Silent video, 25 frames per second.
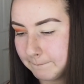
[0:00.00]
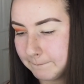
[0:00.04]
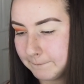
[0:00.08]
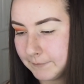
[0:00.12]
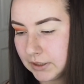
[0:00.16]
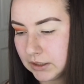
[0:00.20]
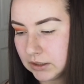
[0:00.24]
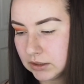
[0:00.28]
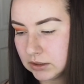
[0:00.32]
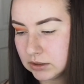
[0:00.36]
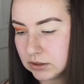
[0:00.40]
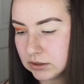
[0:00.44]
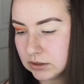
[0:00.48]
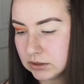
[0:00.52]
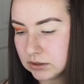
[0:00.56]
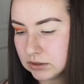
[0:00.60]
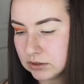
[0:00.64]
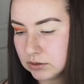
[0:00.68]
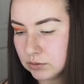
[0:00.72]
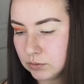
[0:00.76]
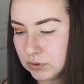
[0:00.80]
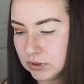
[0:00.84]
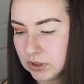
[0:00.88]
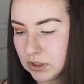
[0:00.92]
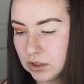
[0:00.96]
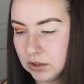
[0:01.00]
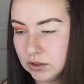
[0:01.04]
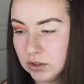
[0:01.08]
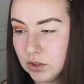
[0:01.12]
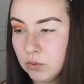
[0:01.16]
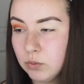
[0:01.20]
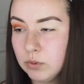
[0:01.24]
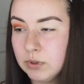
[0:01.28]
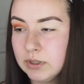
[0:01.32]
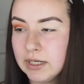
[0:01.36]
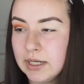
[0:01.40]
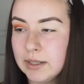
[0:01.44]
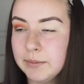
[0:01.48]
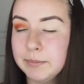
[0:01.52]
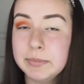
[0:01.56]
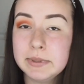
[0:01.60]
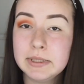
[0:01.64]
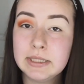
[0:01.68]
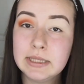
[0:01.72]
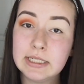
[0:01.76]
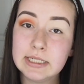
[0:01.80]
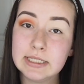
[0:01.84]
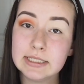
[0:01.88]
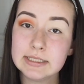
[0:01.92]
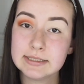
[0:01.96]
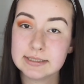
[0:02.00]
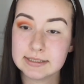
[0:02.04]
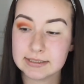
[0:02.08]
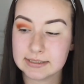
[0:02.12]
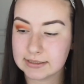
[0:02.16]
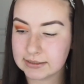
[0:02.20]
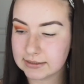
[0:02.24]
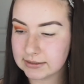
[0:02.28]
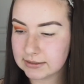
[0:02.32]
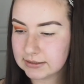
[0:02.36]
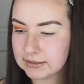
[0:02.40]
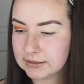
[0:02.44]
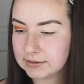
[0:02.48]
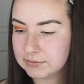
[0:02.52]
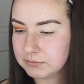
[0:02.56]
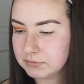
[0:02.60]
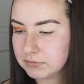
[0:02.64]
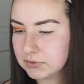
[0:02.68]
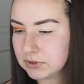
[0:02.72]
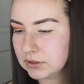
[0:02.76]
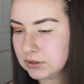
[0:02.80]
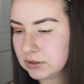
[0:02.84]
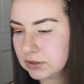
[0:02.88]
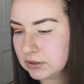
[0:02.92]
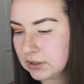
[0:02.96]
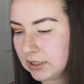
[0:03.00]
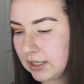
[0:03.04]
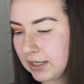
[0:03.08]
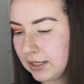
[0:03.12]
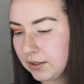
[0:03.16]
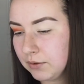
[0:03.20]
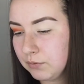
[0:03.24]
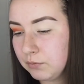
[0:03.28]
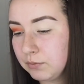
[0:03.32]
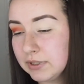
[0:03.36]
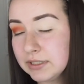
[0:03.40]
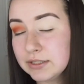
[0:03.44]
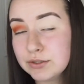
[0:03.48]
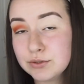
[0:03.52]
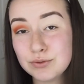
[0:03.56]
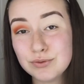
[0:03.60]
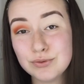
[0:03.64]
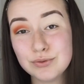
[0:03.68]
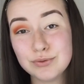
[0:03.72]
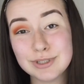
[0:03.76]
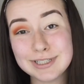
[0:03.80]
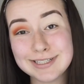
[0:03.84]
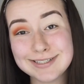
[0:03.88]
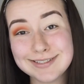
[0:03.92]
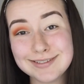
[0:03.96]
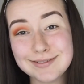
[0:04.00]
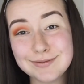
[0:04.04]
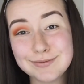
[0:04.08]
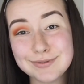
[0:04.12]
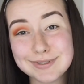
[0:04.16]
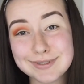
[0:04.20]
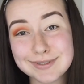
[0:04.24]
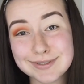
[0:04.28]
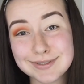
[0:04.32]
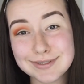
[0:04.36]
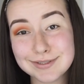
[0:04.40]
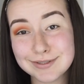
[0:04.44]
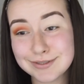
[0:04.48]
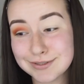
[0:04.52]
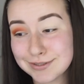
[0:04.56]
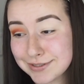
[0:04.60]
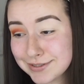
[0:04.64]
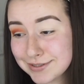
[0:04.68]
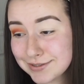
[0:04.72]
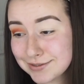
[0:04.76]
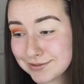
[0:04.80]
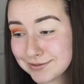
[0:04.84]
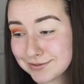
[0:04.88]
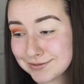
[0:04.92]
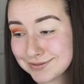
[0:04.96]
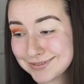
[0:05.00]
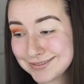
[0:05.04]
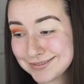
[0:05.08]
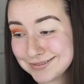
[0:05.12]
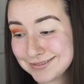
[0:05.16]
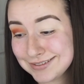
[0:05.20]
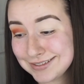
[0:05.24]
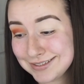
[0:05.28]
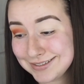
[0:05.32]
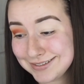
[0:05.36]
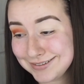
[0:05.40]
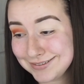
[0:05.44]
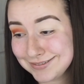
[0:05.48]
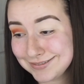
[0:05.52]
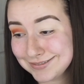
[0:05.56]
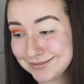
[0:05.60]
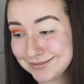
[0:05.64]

because we all know what happened last time. I went too crazy with dark shadows. Okay.